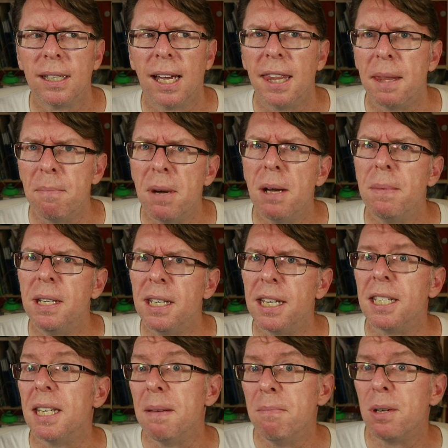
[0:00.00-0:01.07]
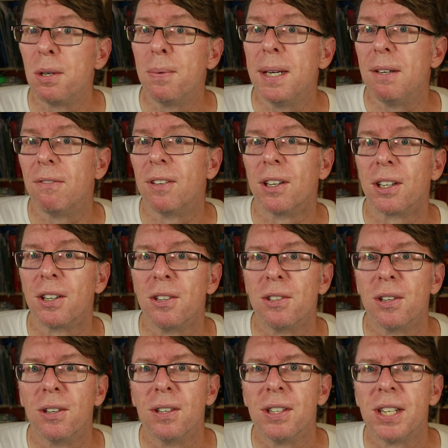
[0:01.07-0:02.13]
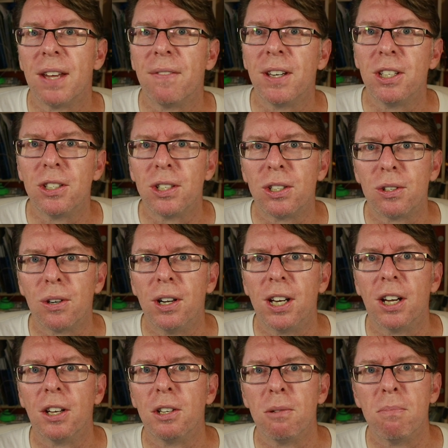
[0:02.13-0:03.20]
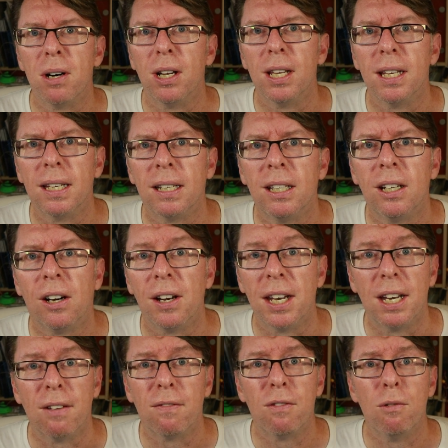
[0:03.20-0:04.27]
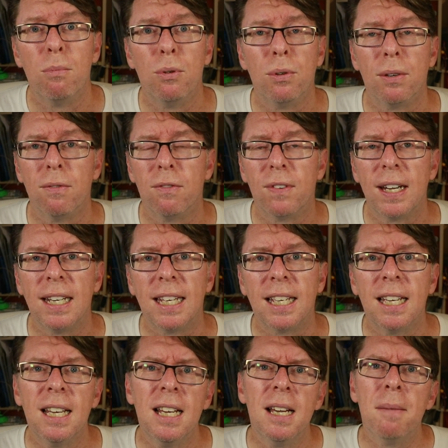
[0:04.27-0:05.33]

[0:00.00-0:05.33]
At the moment, it's in between flight controllers, having just tried Ardu Pilot on an F4 board and failing.